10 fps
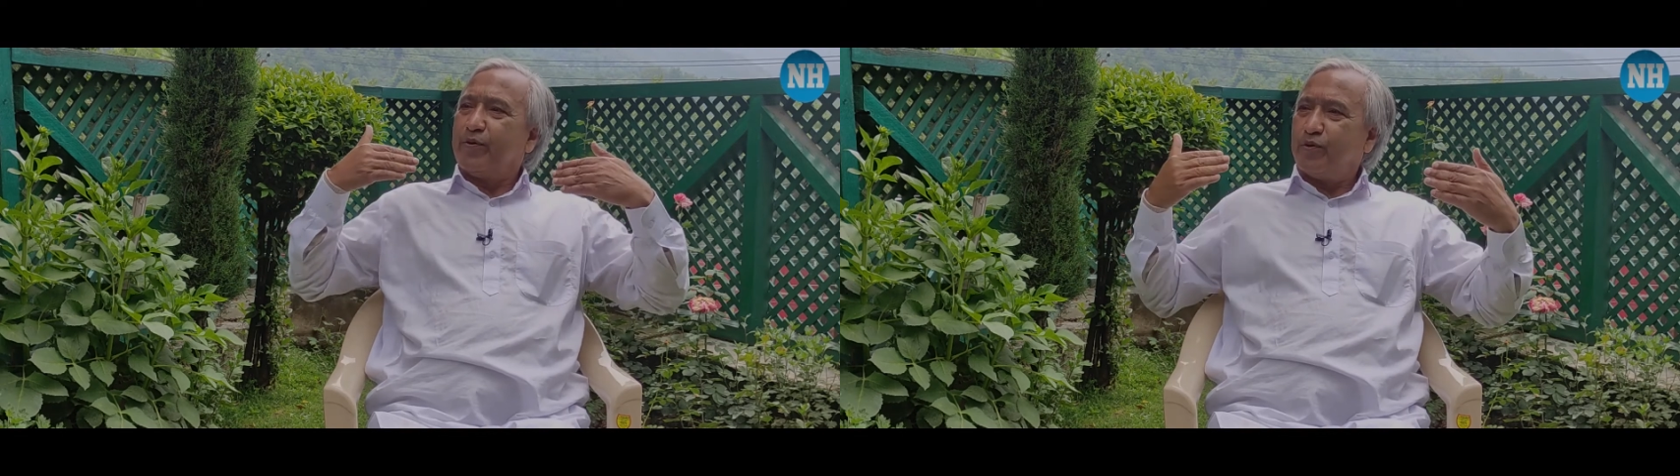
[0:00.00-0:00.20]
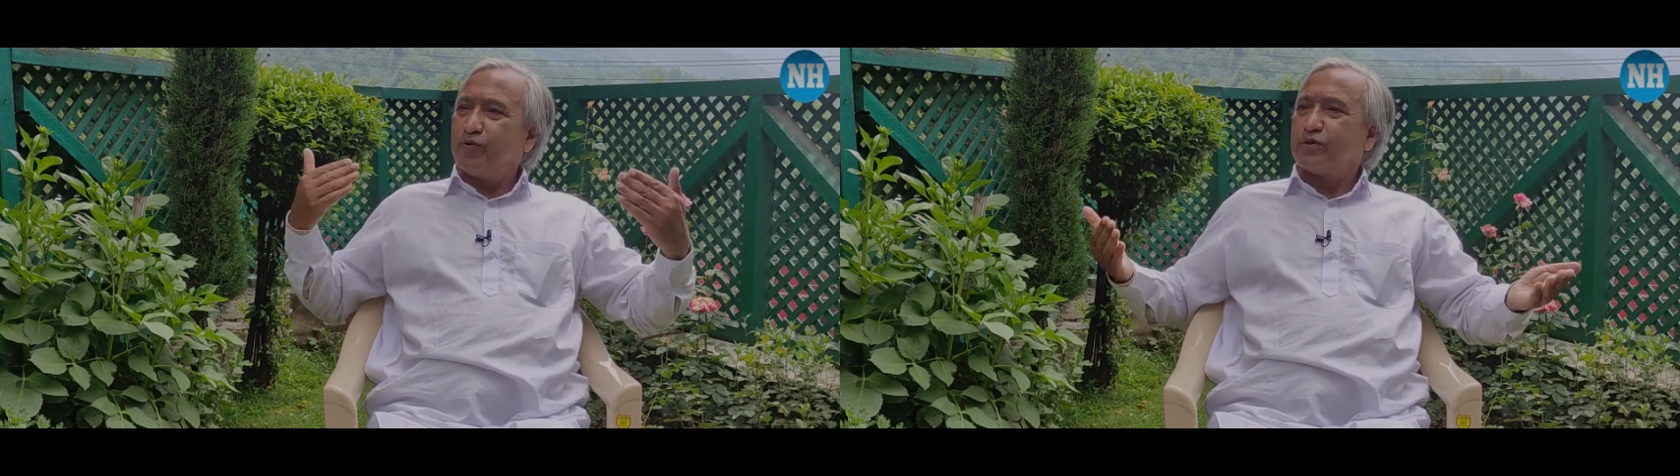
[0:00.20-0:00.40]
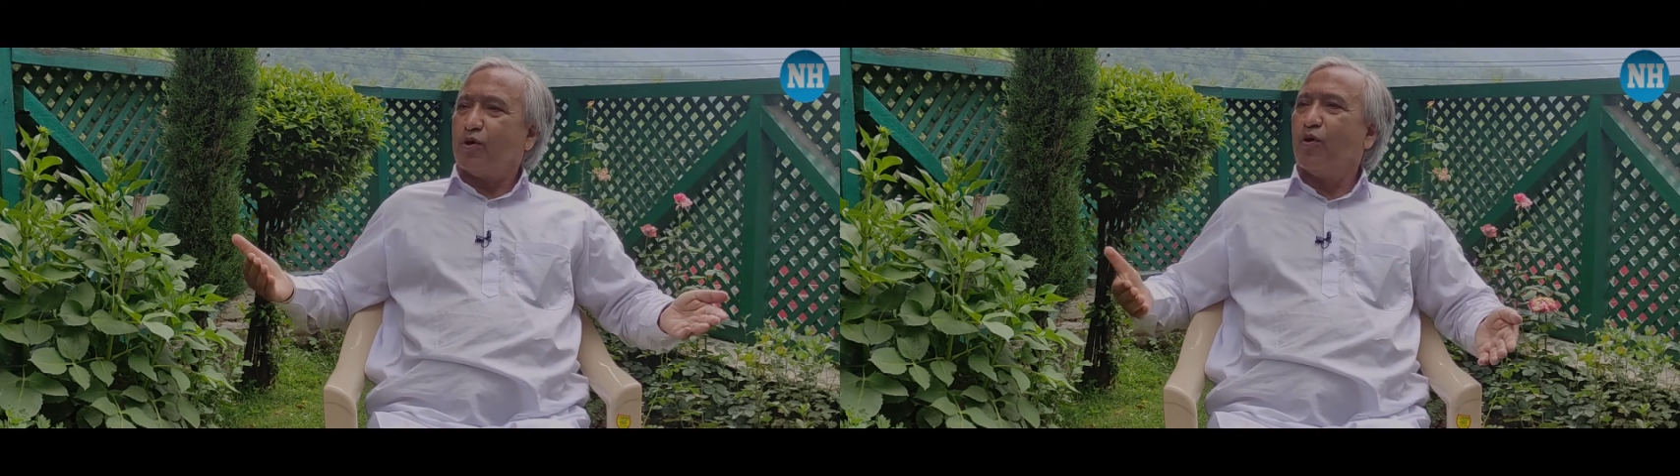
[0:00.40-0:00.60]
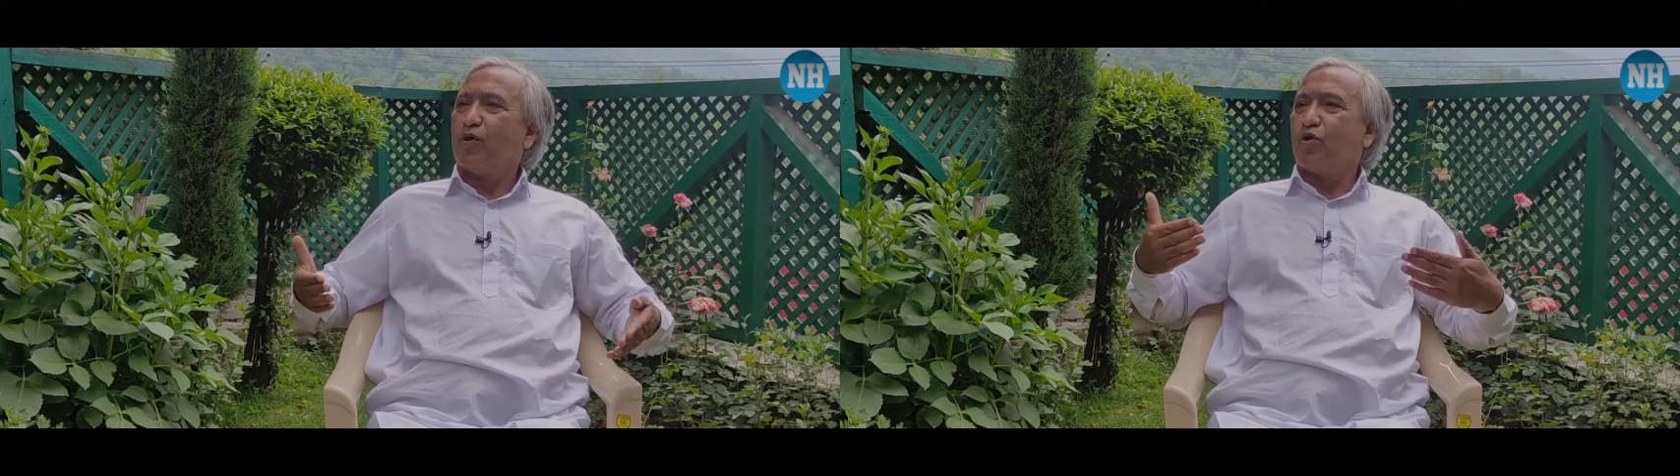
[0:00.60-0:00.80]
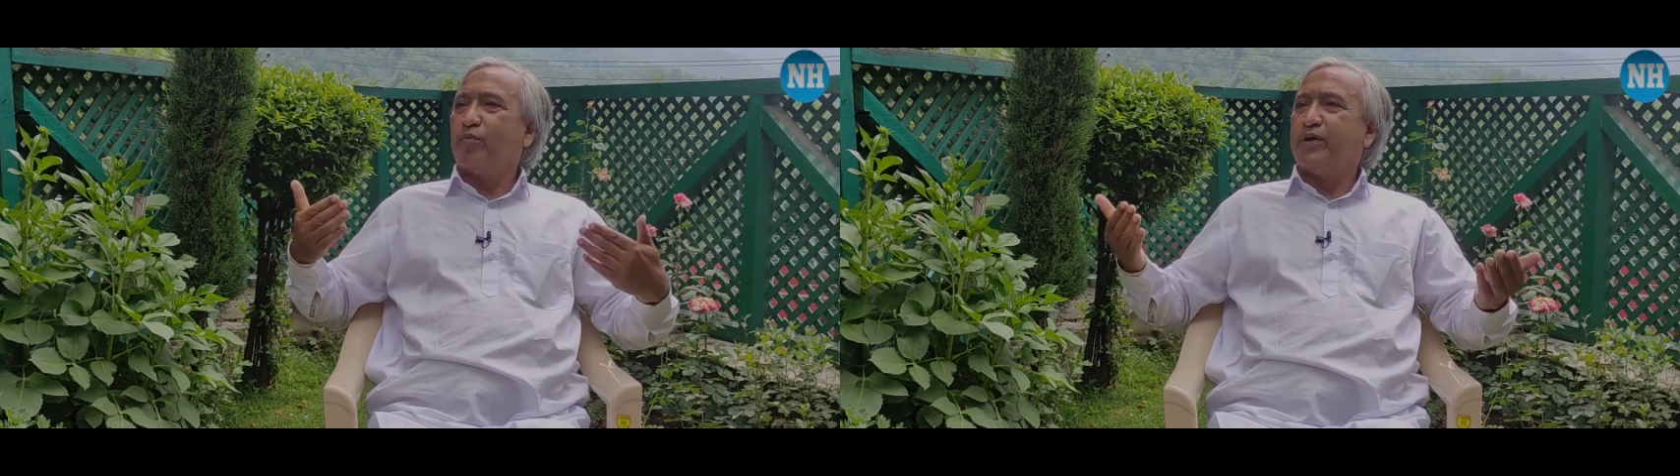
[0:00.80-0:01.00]
abuse the
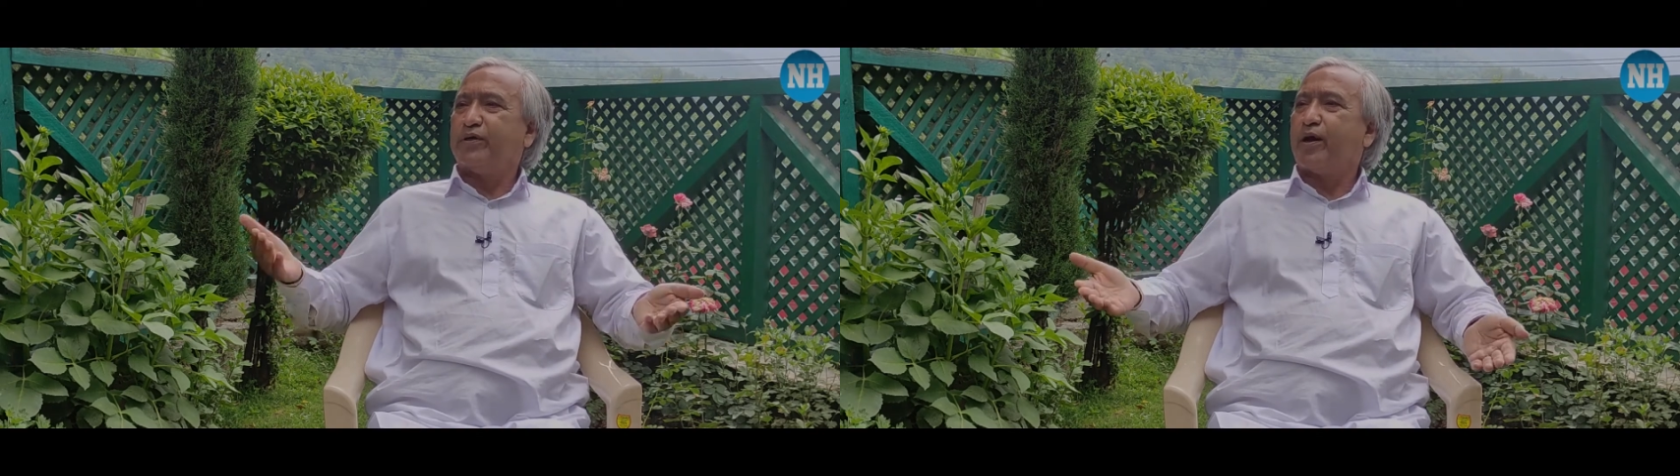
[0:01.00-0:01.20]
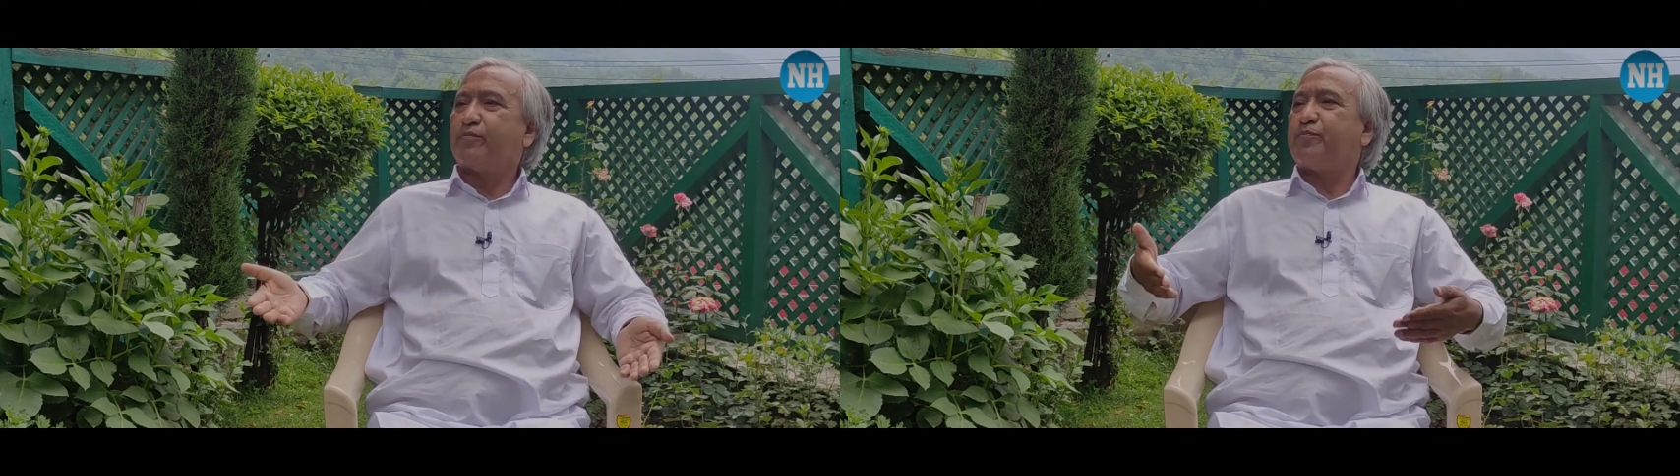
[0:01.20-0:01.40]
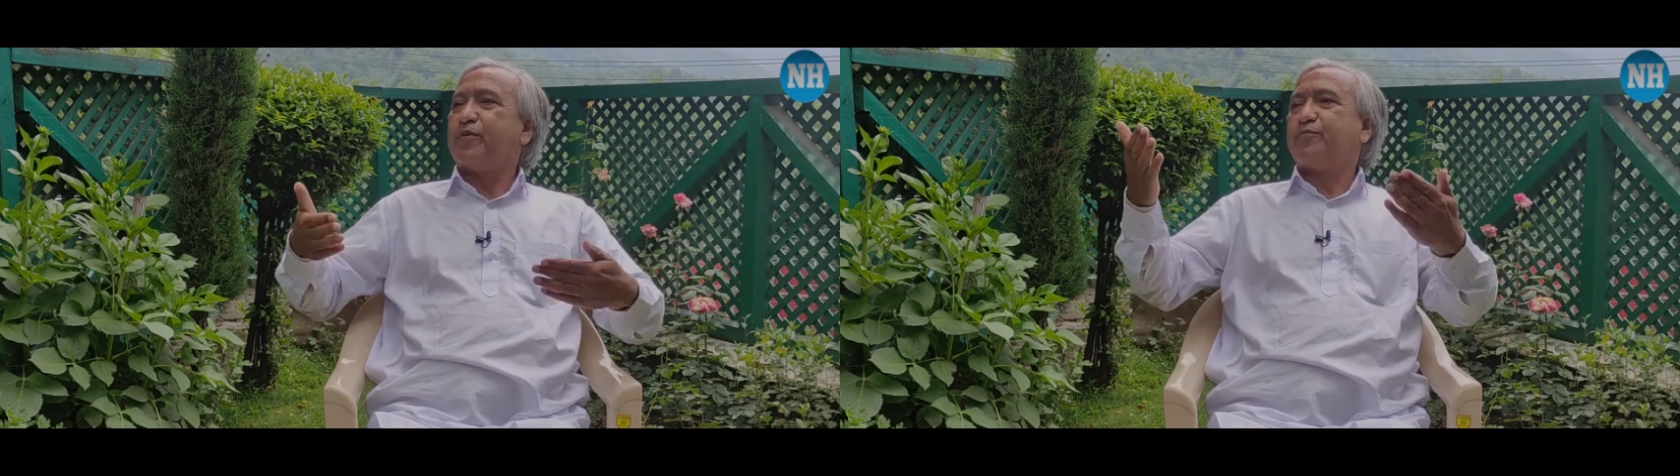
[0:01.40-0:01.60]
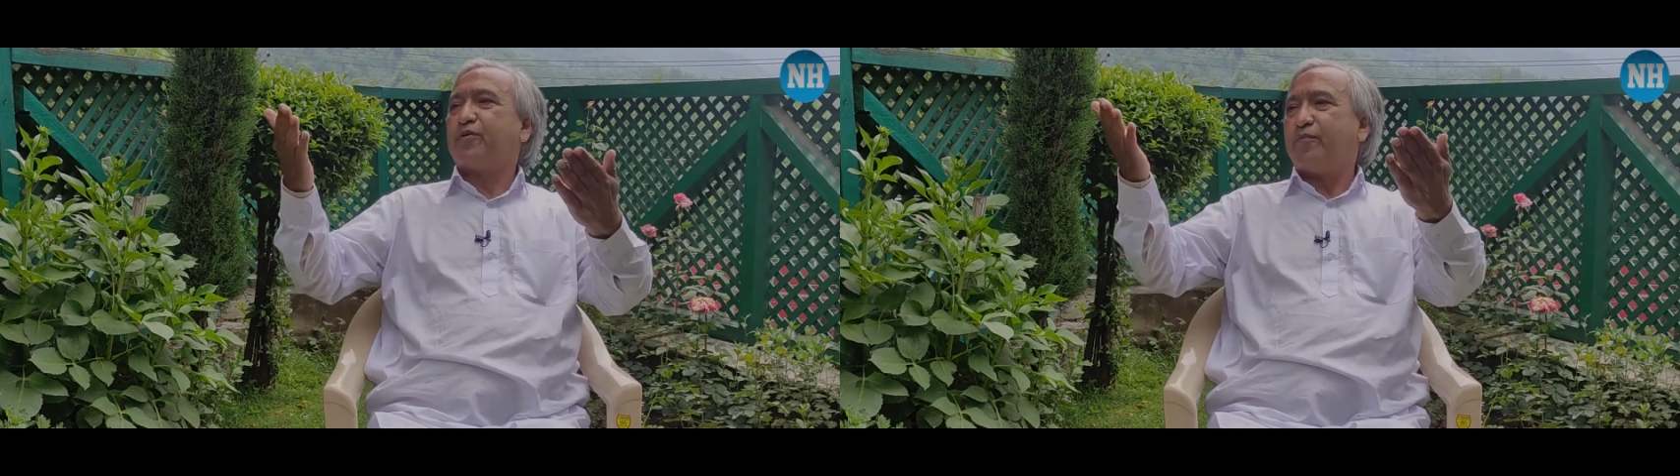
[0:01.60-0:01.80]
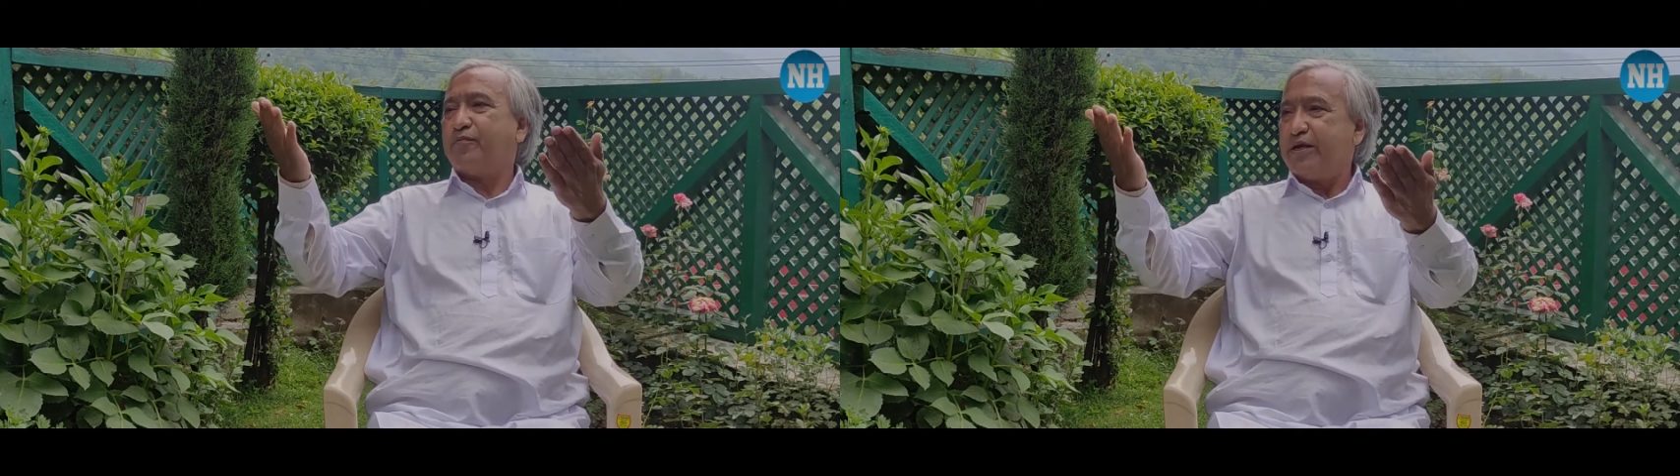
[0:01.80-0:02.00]
whole community yeah, of the people Mr.